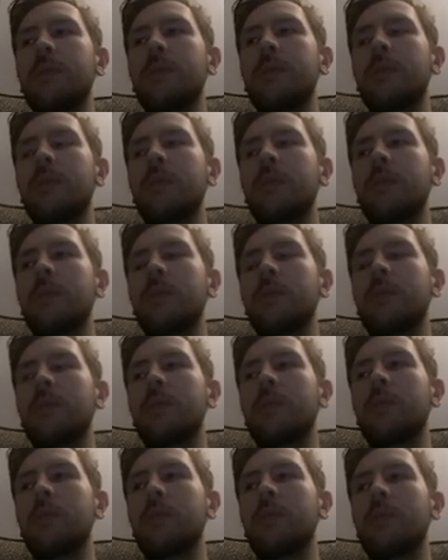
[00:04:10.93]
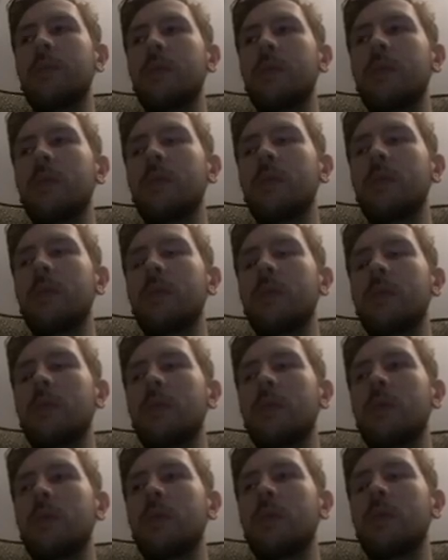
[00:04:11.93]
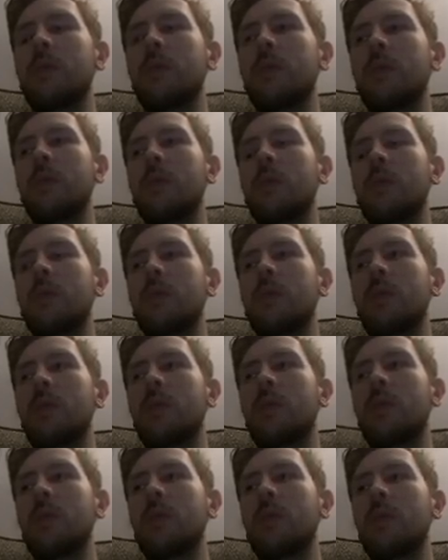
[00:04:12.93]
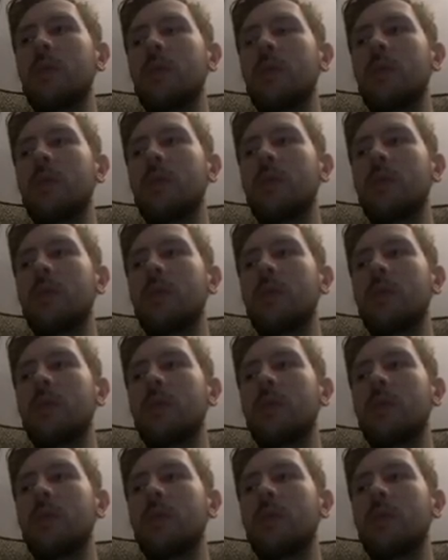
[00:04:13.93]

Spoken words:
Nothing is said.